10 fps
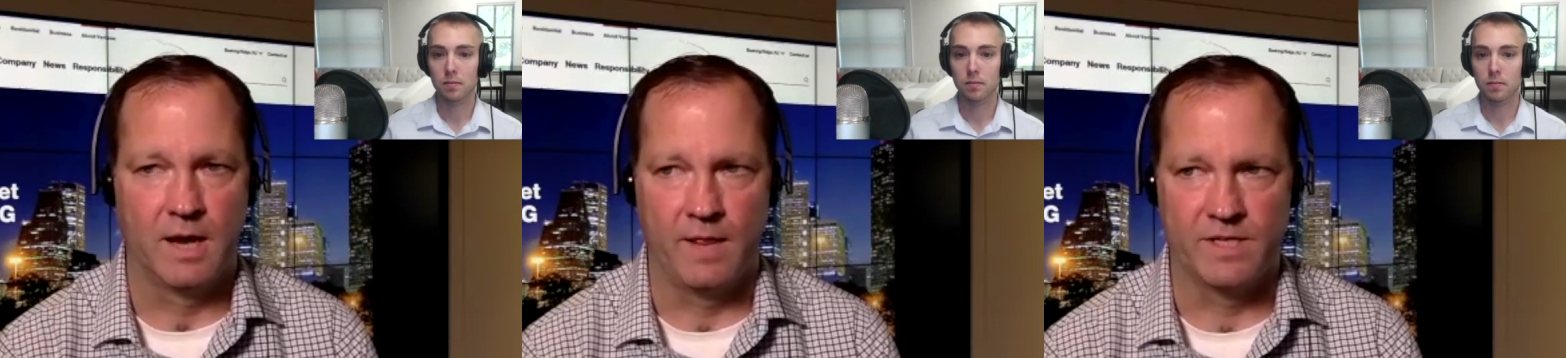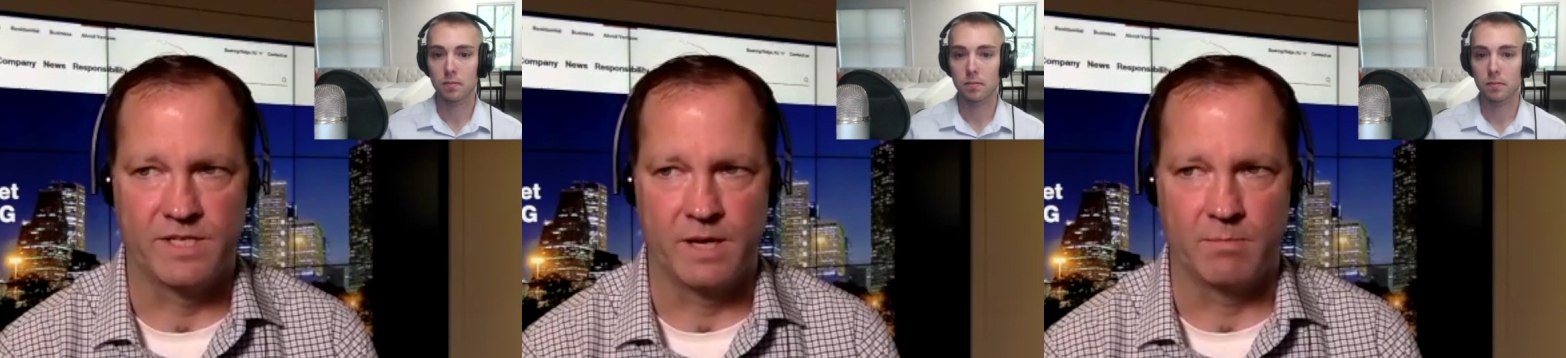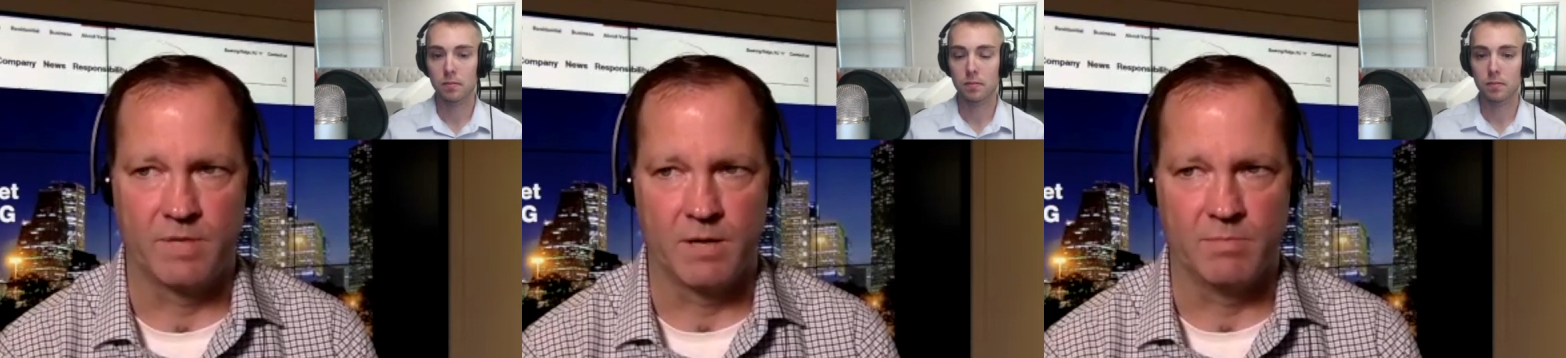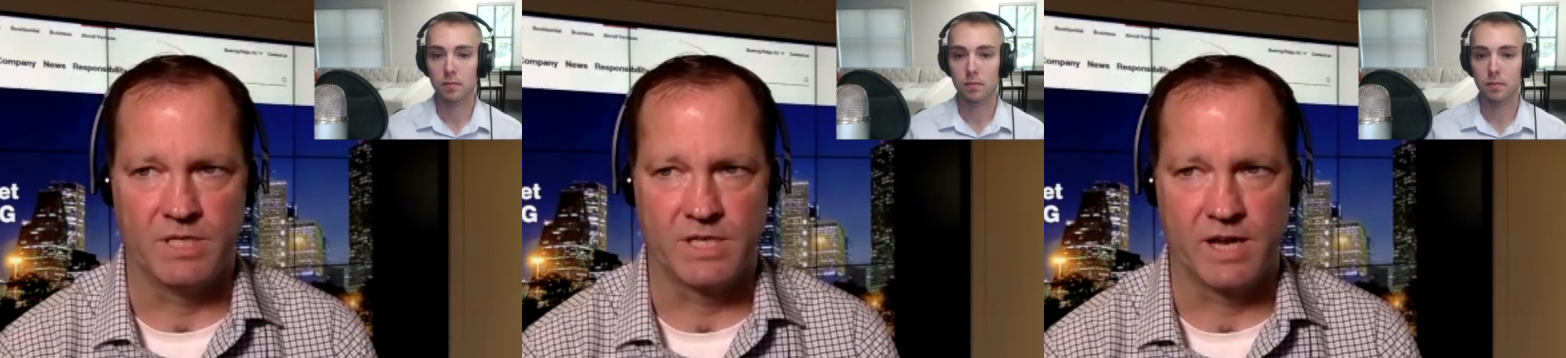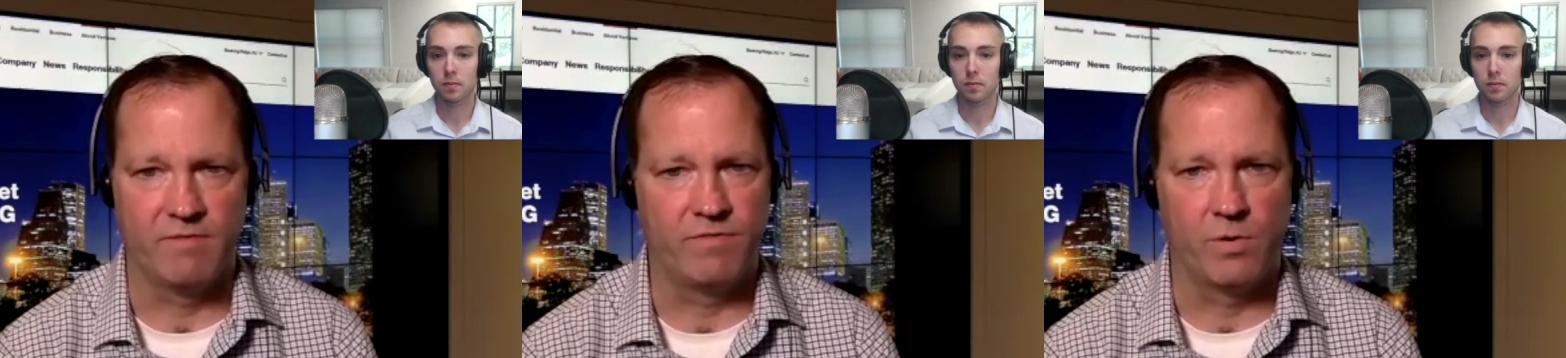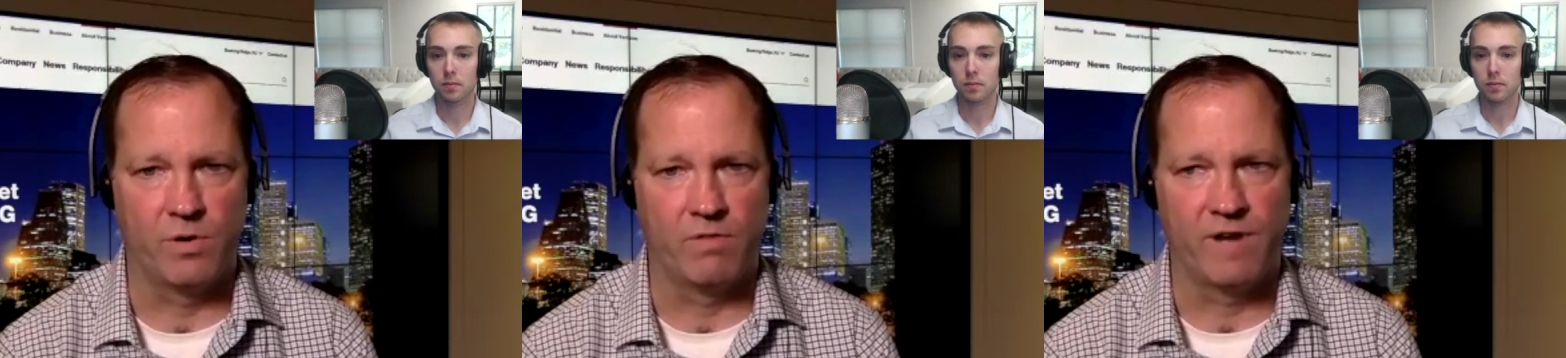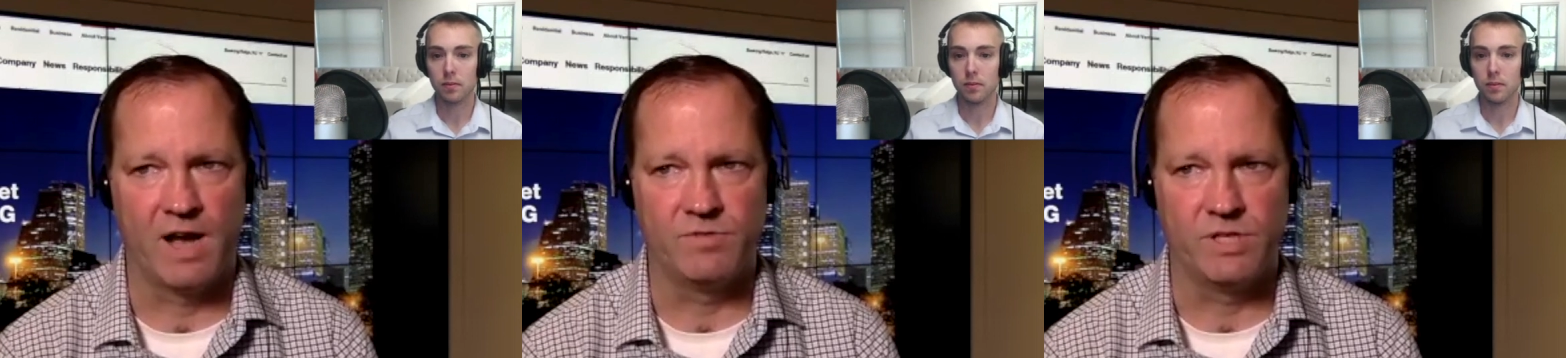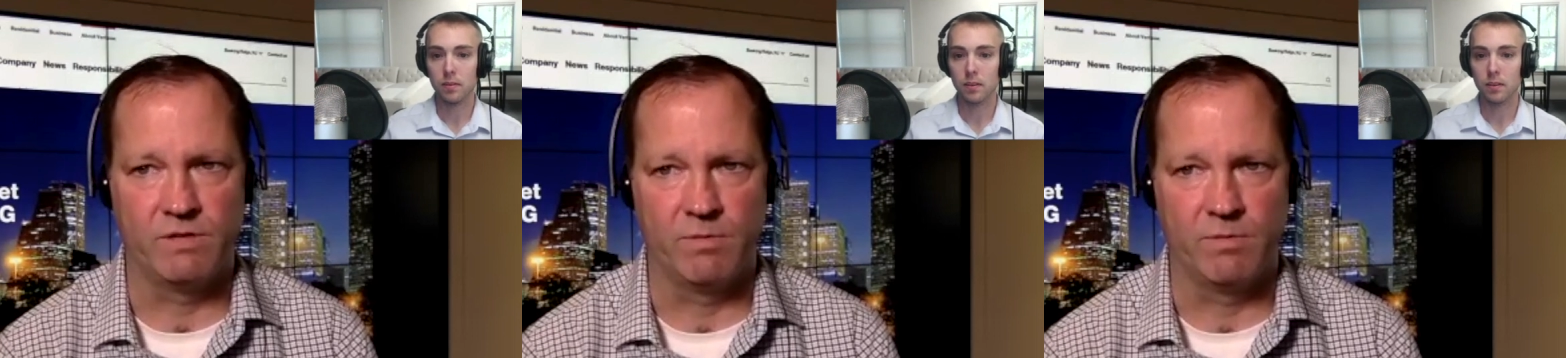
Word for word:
Speaker 1: and the same can be said for five G.